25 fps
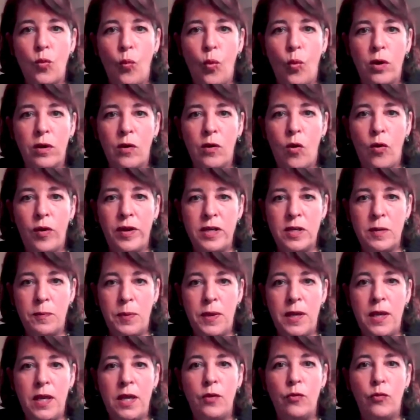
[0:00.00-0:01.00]
were going to
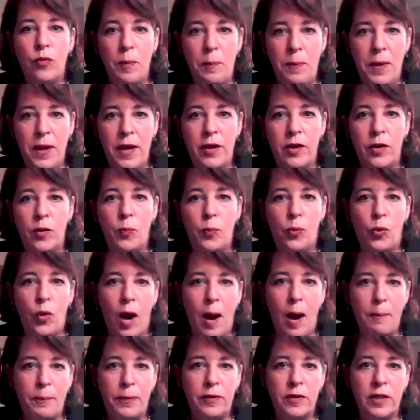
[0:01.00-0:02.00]
be repaired
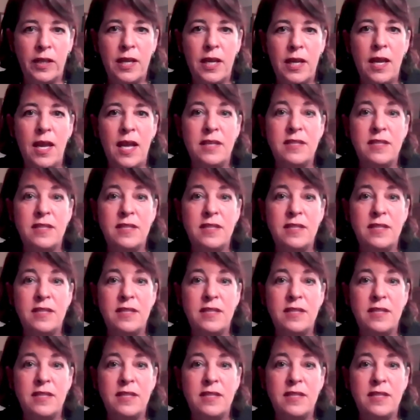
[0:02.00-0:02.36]
properly